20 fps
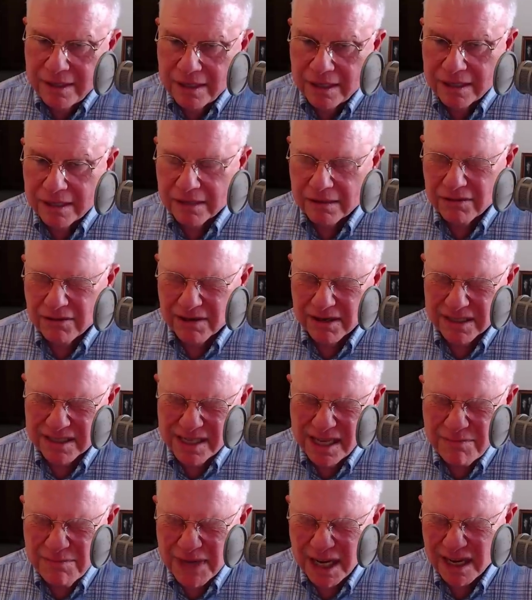And I thought, is
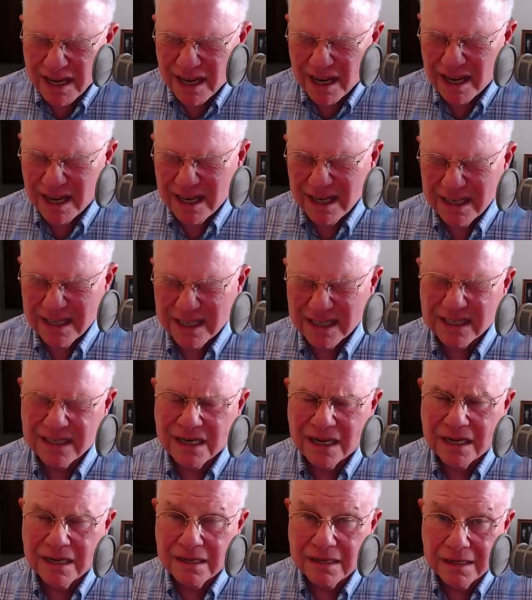that my eyes?
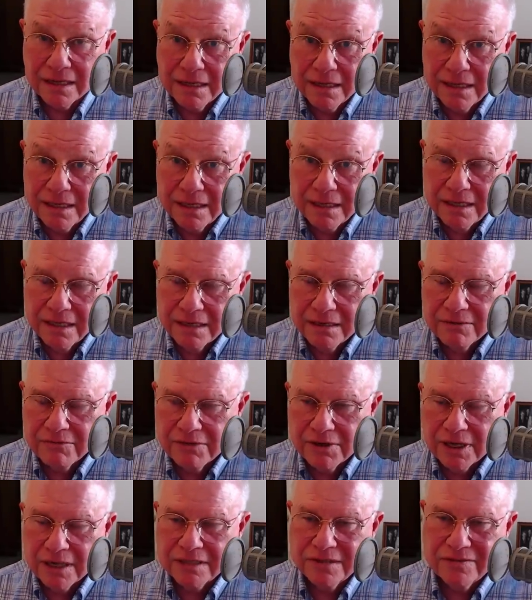And I
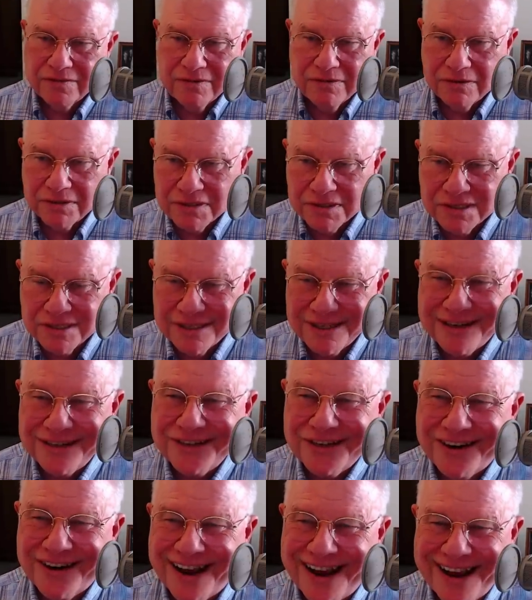realized, of course, it's
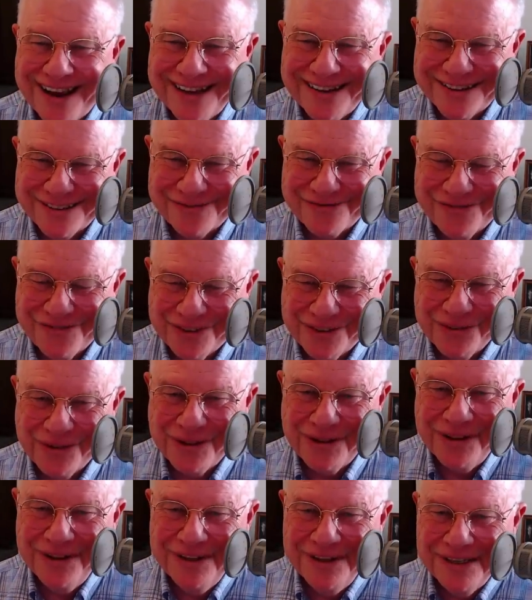not your eyes, you
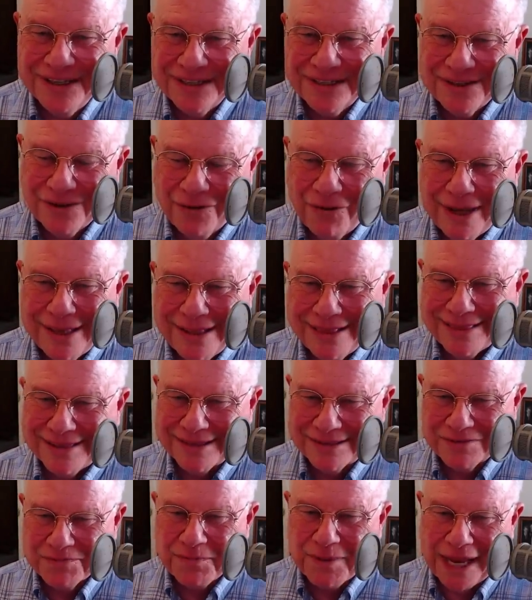fool. It's the white
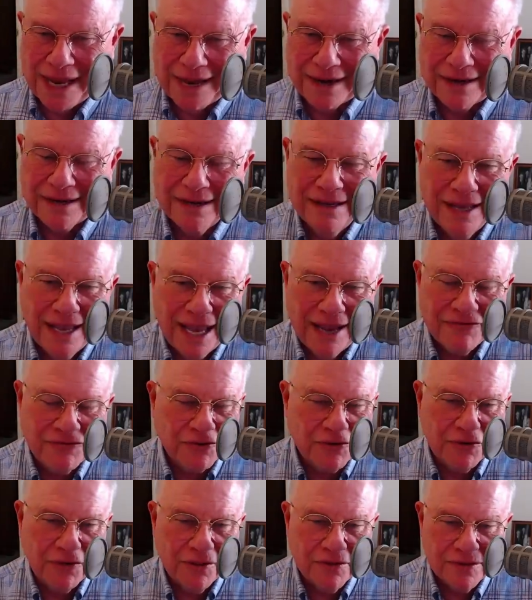thing's back.
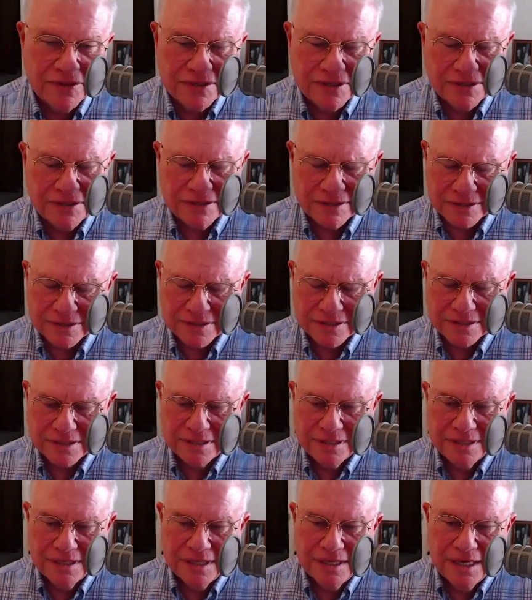after all these years.
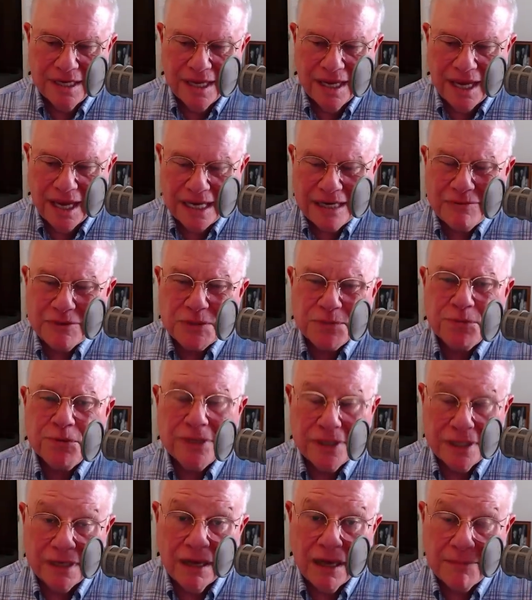And it was
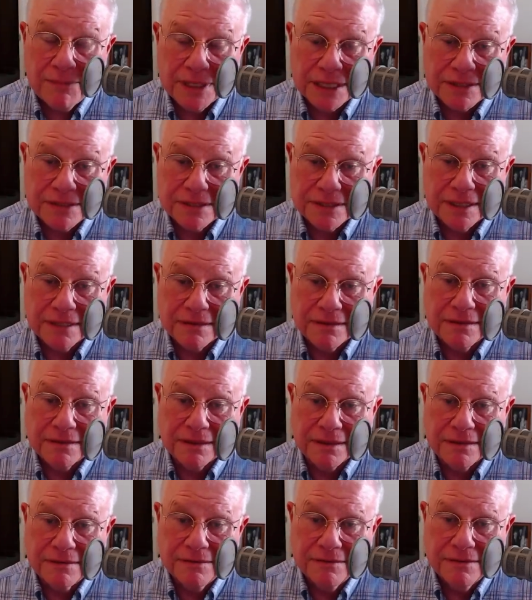pretty ominous, that
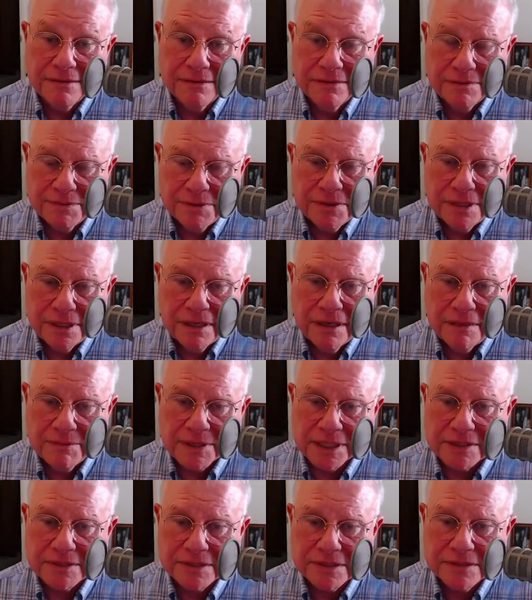thing. They're pretty
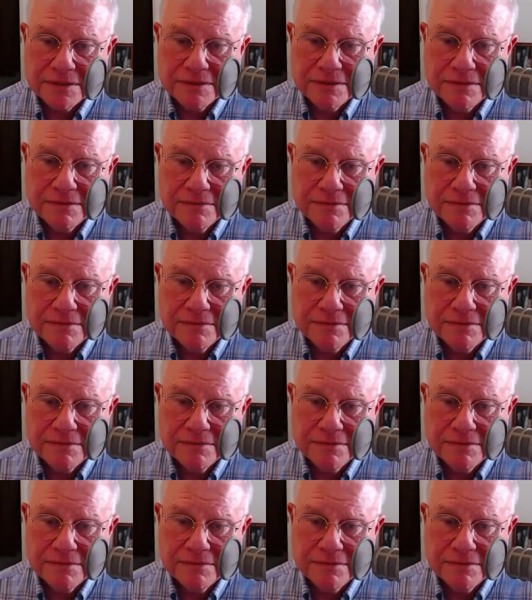ominous.